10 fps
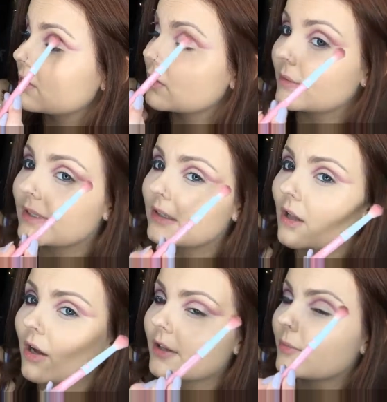You don't need a
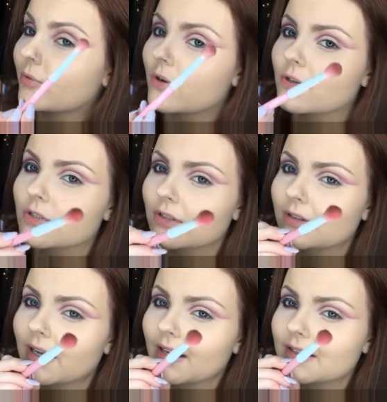lot on your brush, you
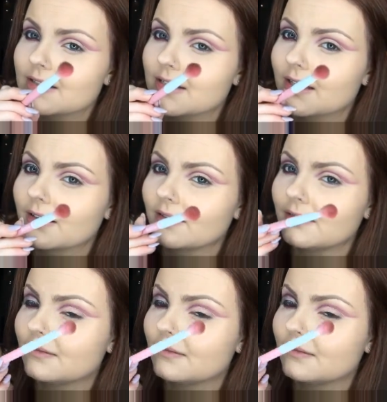can hardly see